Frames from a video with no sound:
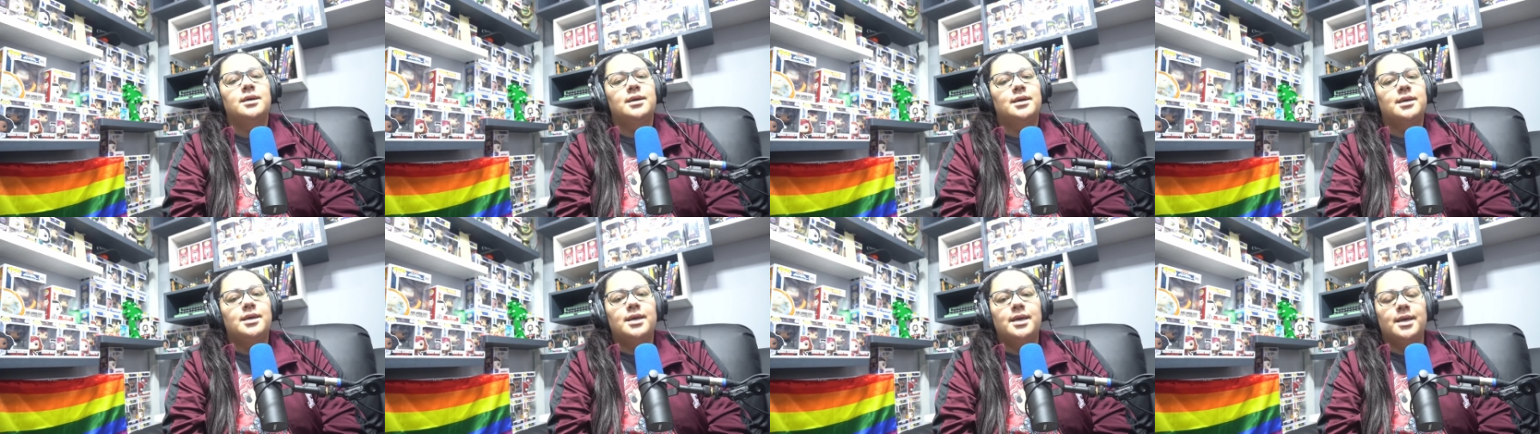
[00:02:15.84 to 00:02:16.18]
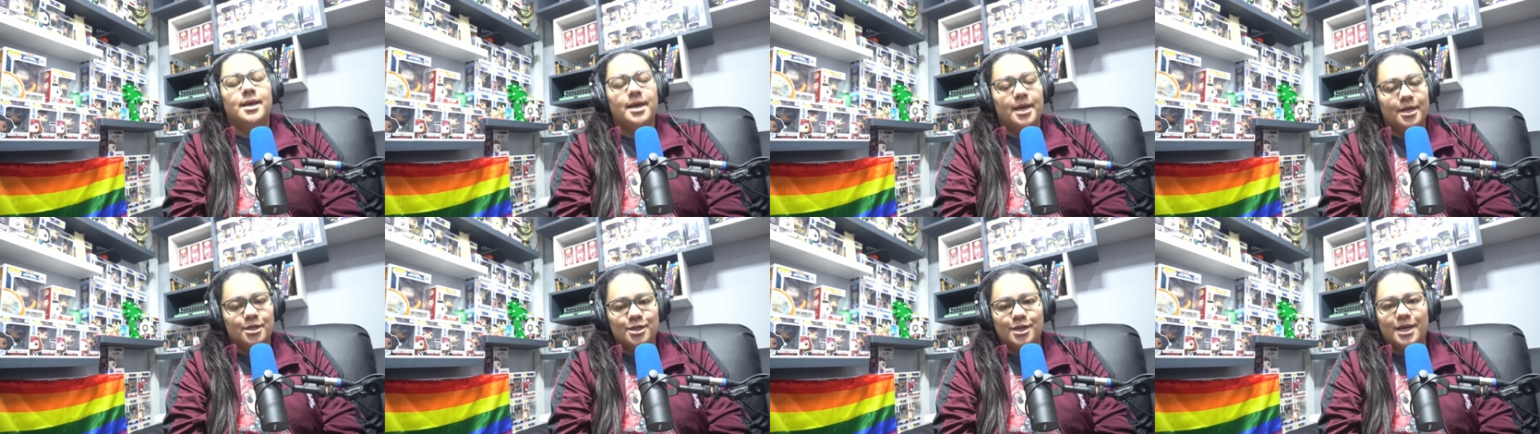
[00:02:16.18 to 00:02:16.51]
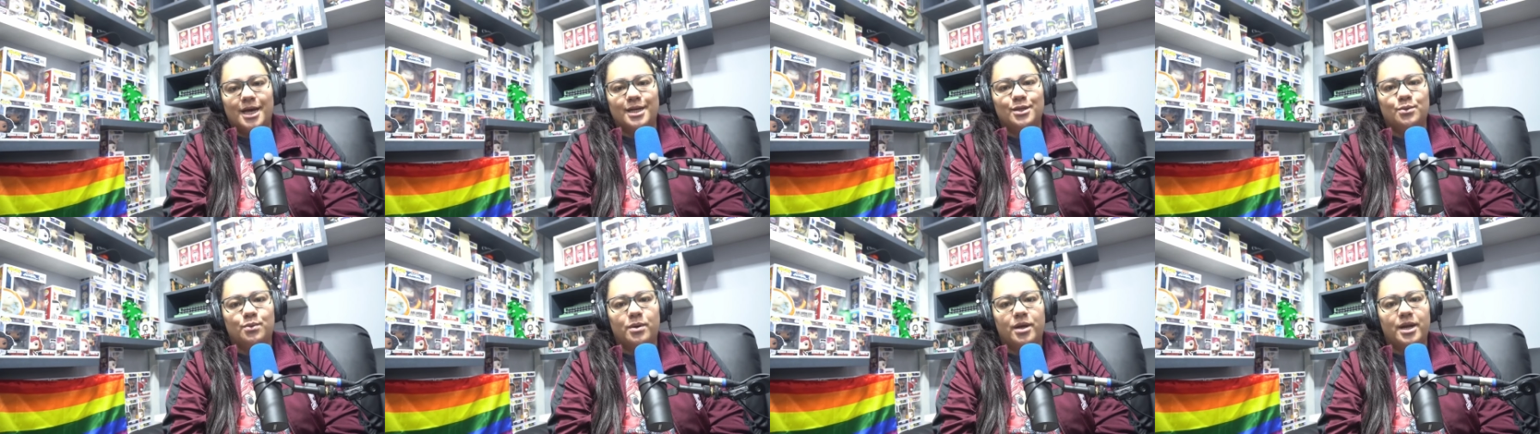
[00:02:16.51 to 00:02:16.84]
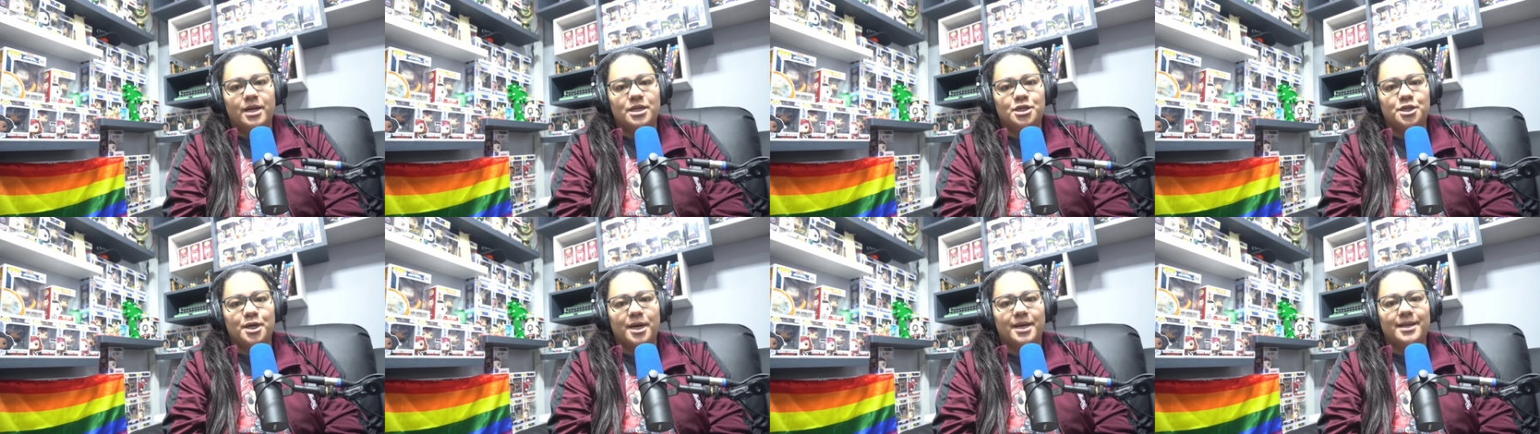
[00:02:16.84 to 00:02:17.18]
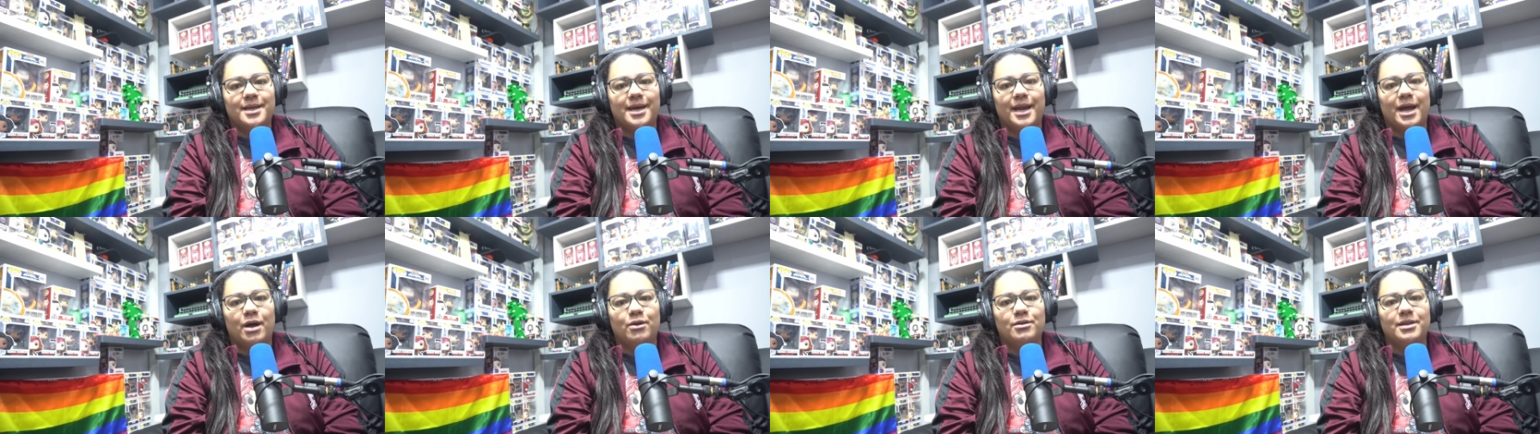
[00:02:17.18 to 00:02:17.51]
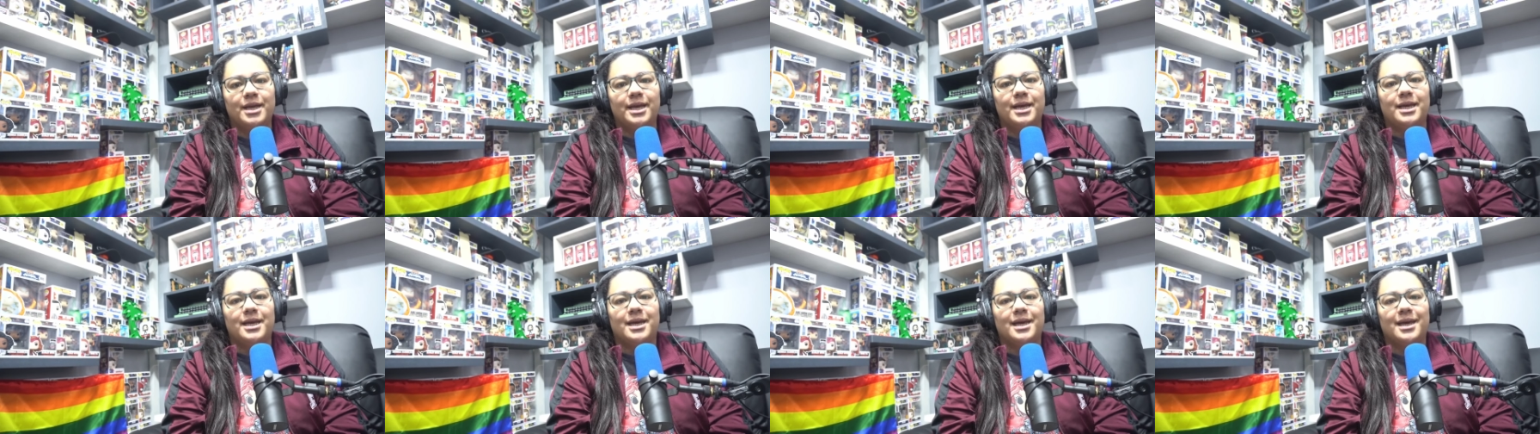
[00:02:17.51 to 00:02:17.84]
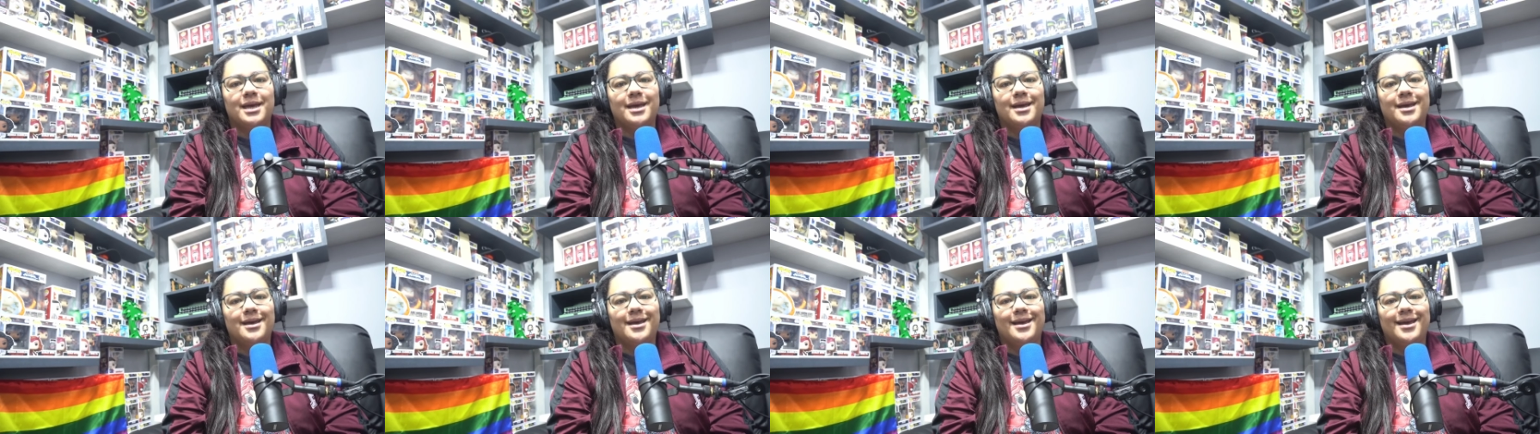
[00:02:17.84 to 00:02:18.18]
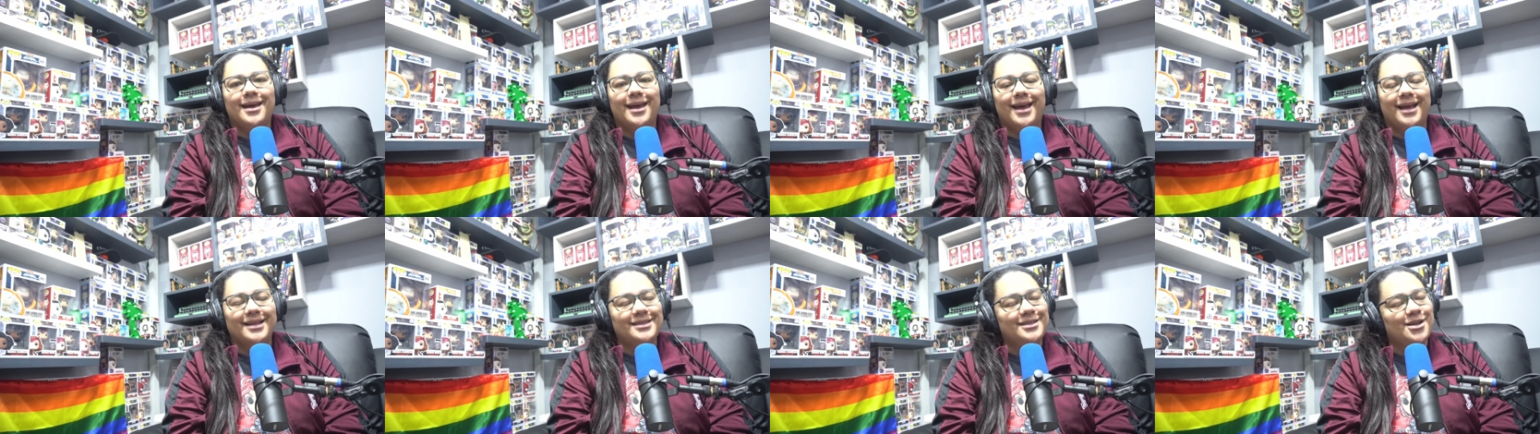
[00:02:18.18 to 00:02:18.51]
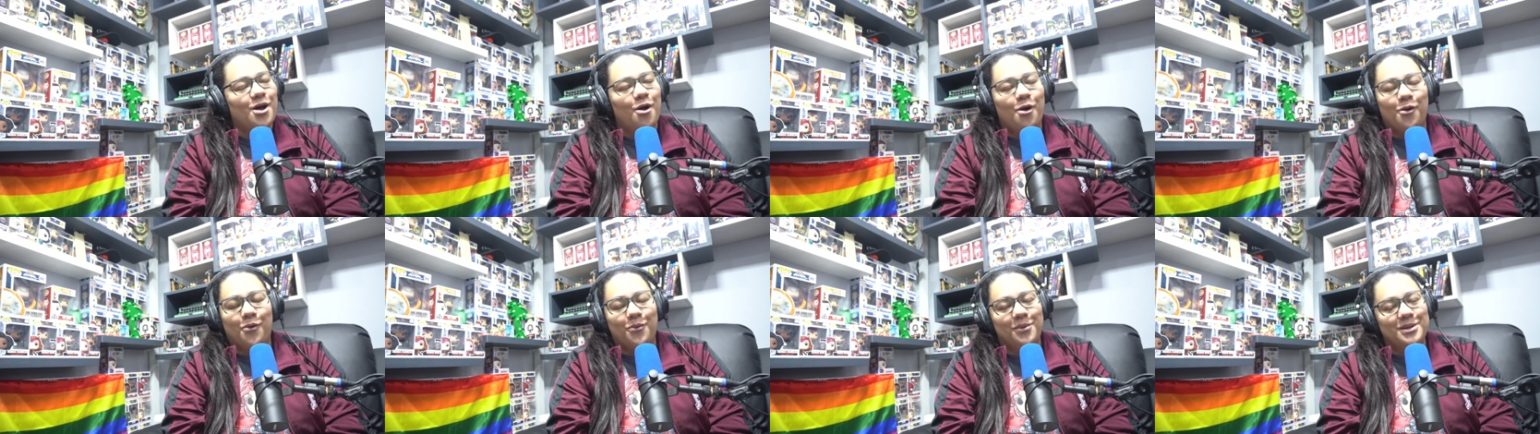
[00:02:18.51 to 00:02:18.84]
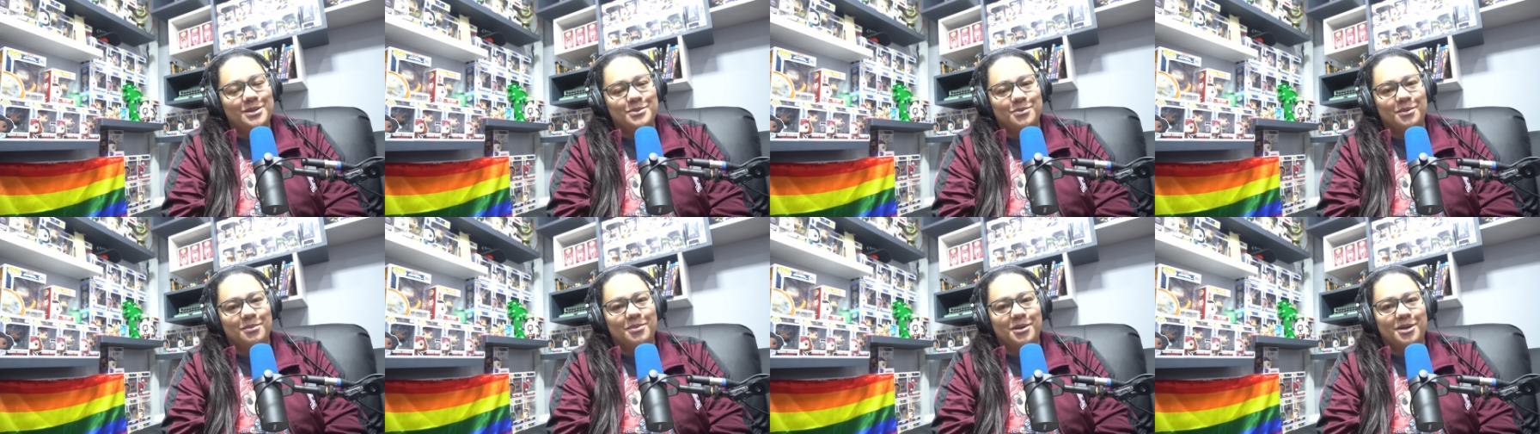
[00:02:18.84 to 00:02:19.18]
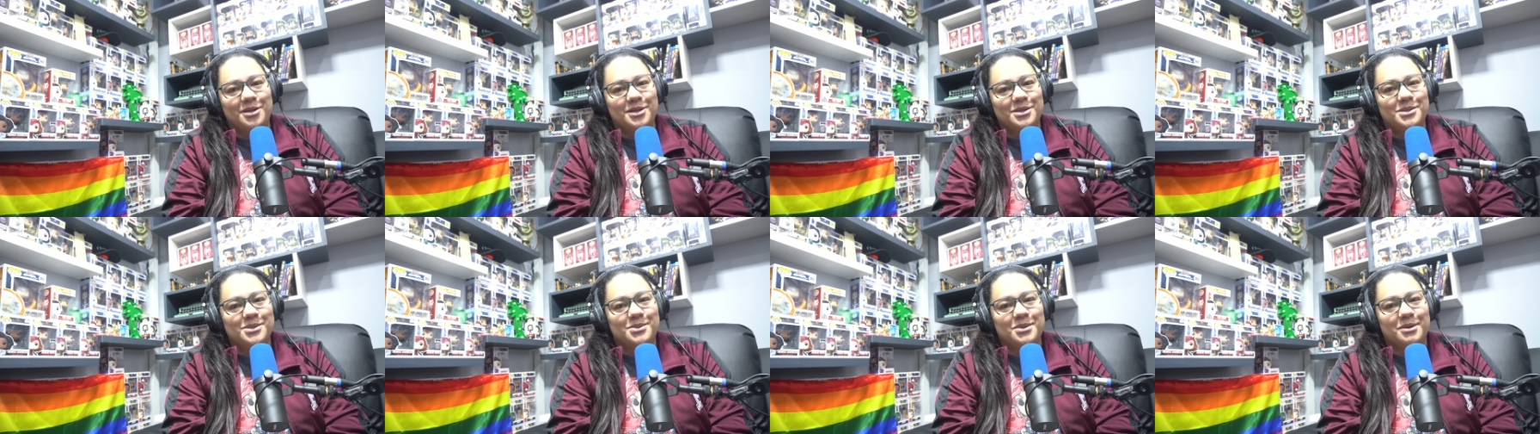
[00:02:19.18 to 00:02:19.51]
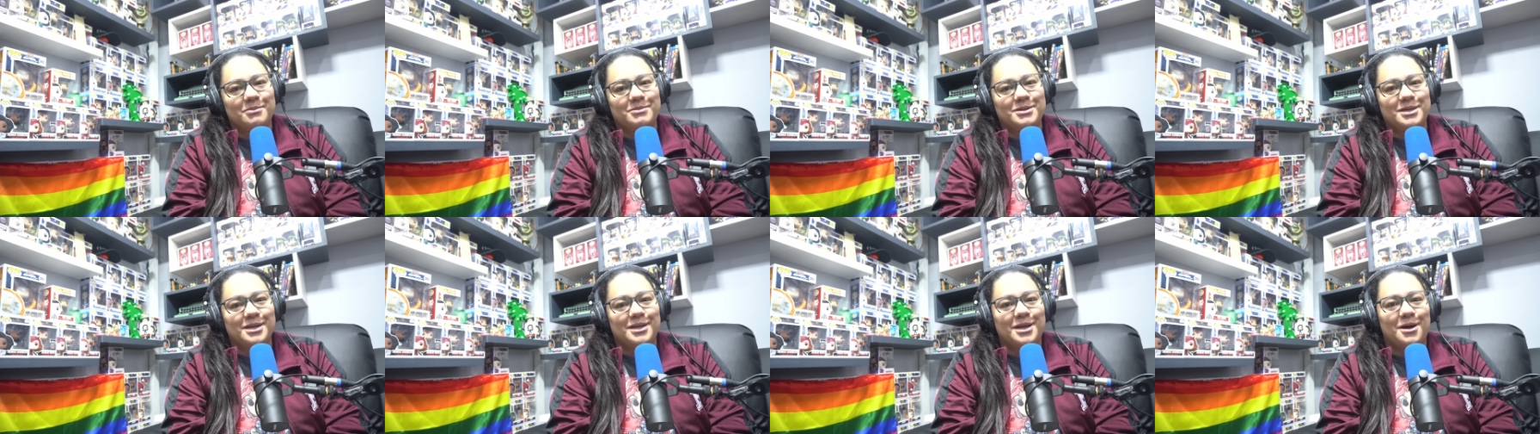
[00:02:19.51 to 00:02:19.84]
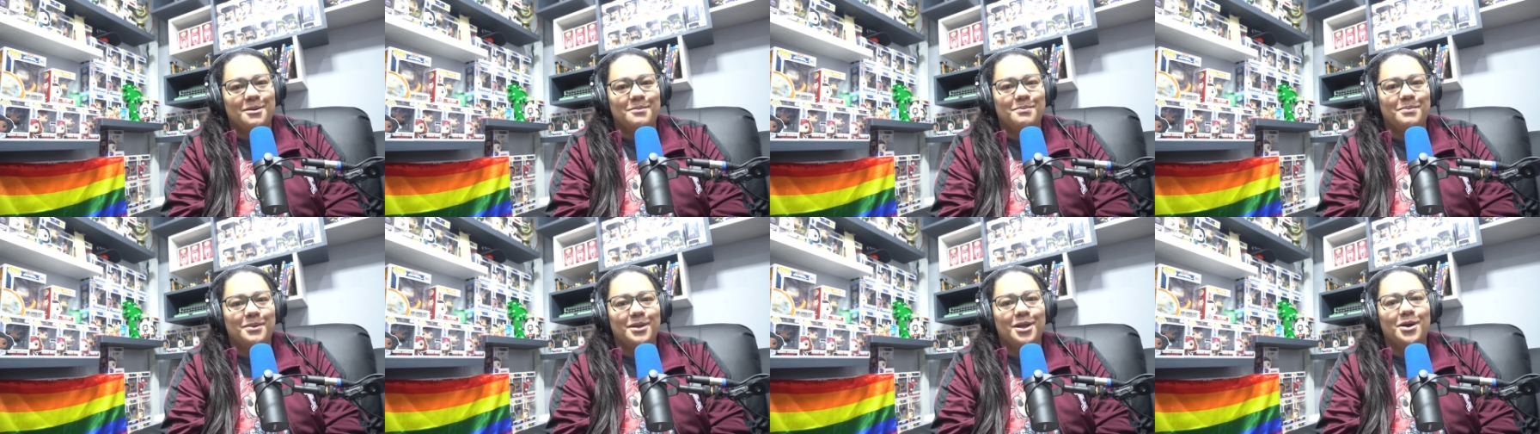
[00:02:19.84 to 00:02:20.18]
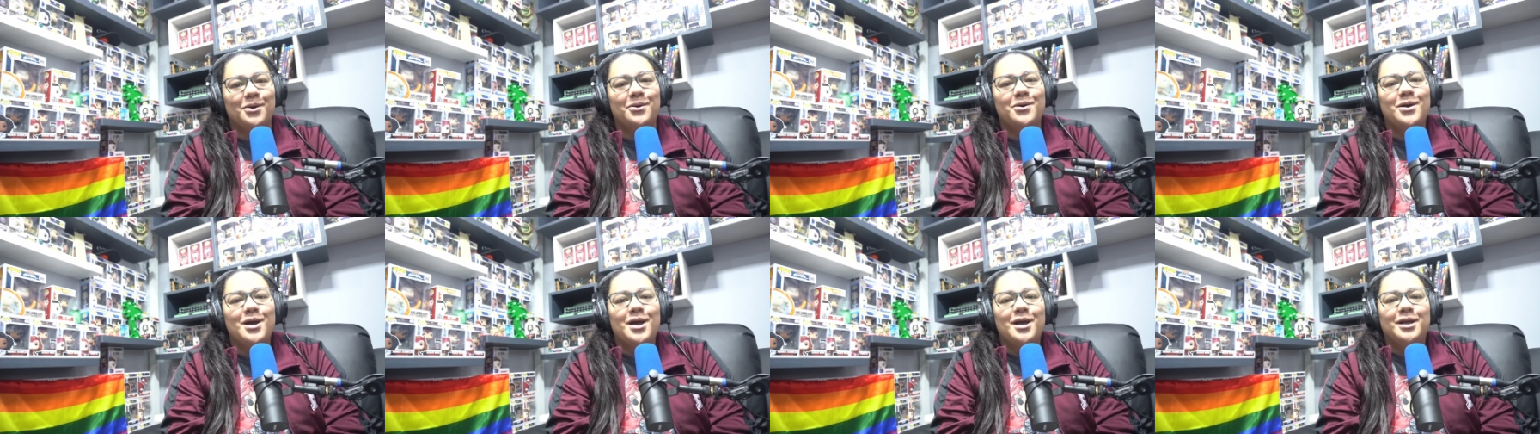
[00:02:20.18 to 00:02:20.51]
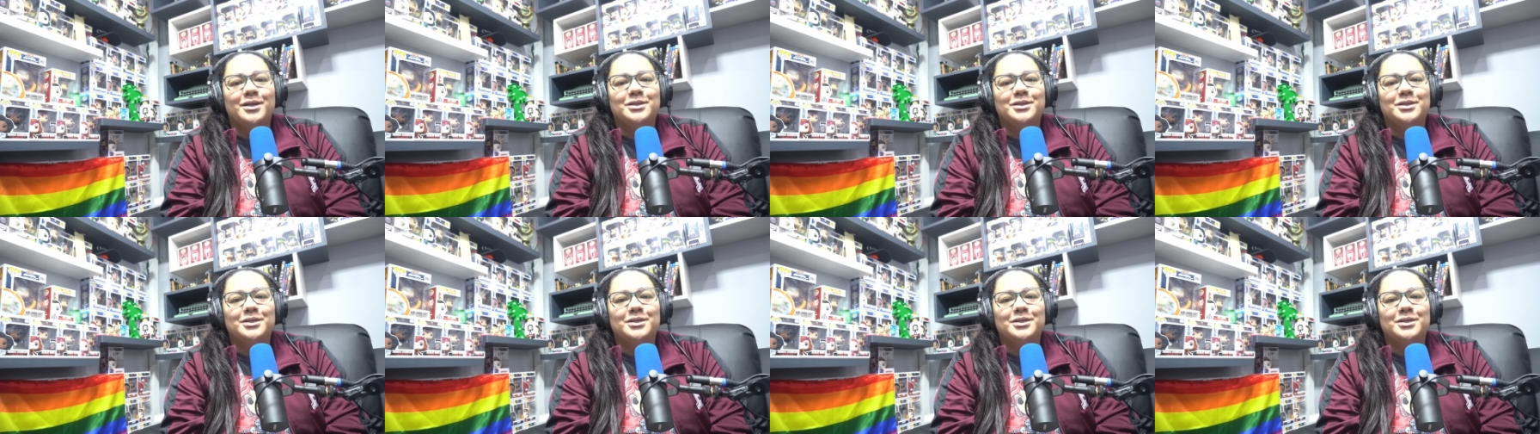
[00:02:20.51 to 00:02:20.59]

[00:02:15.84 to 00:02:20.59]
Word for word: In case you guys want to check that out, link as always will be in the description down below.